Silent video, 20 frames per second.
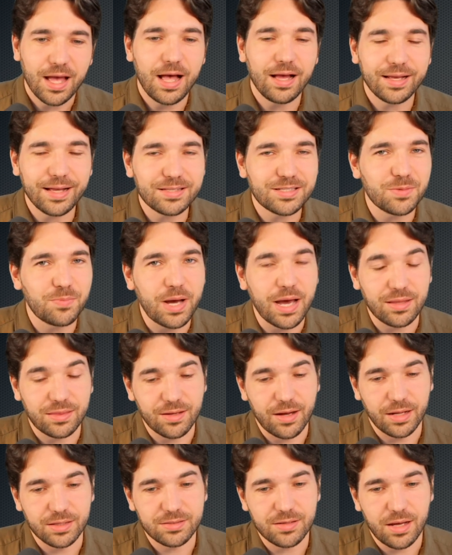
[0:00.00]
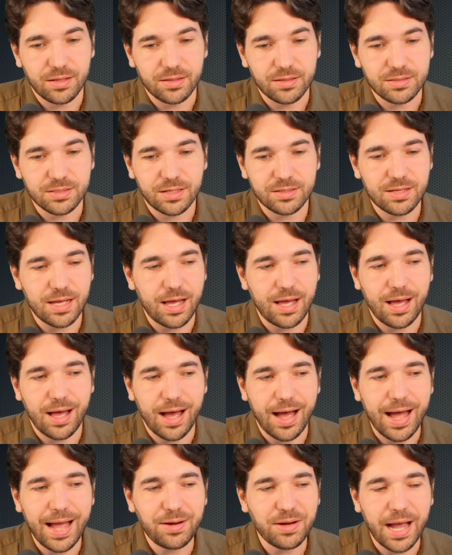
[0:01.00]
I'll get to my thoughts on this. Because
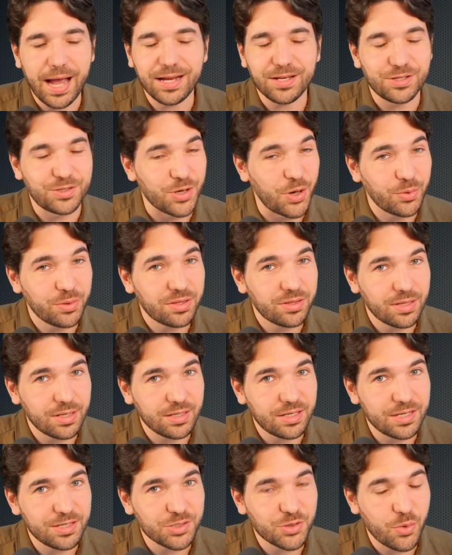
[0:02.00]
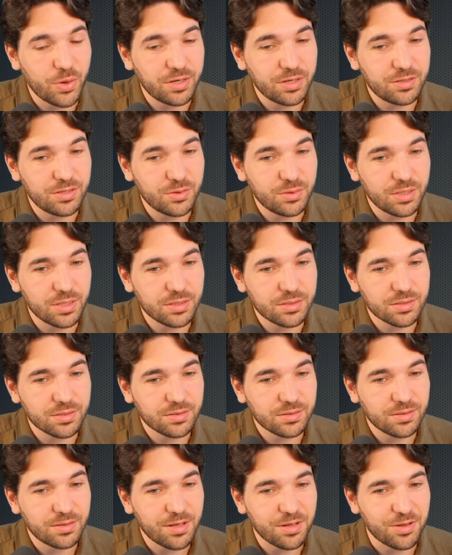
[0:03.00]
I don't think he's going to do
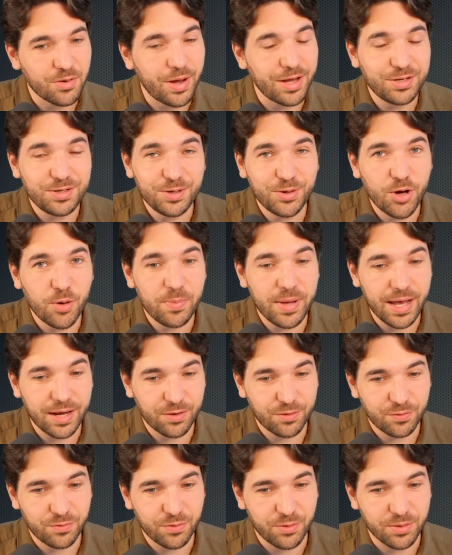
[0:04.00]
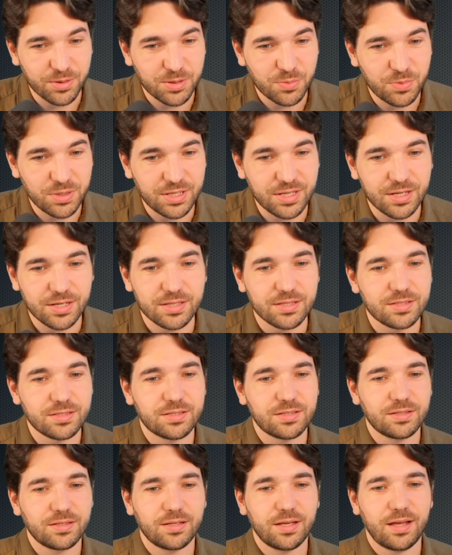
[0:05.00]
this. Though I do go back and forth.
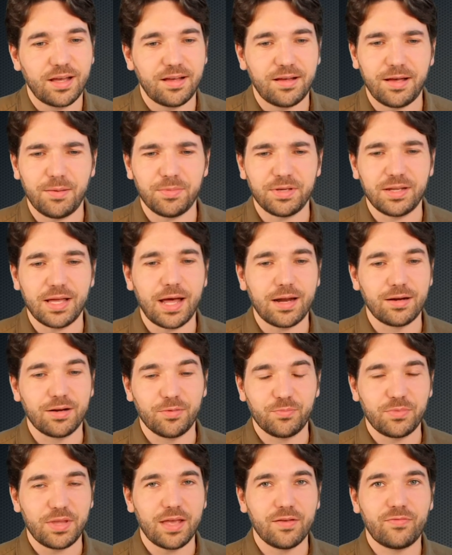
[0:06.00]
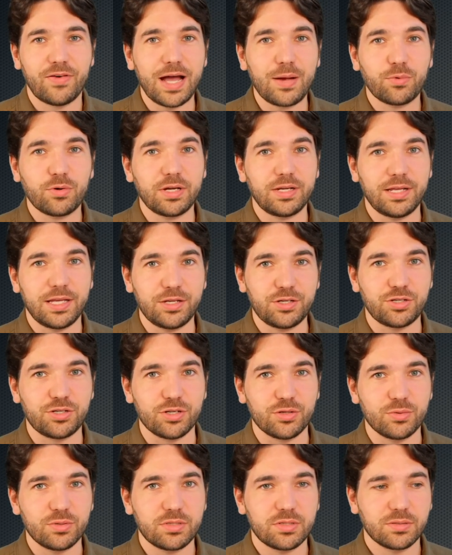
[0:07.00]
Because, I mean, I don't know. If I were in his
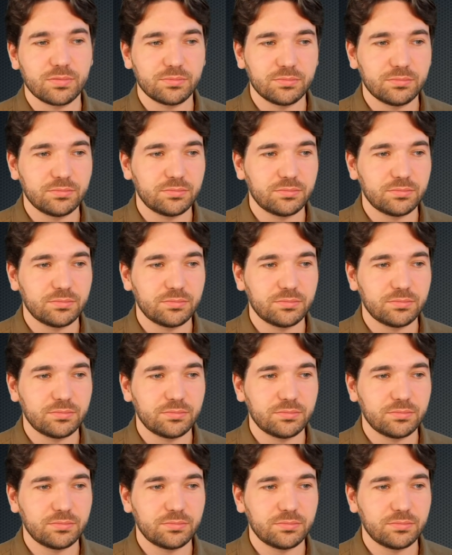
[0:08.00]
shoes...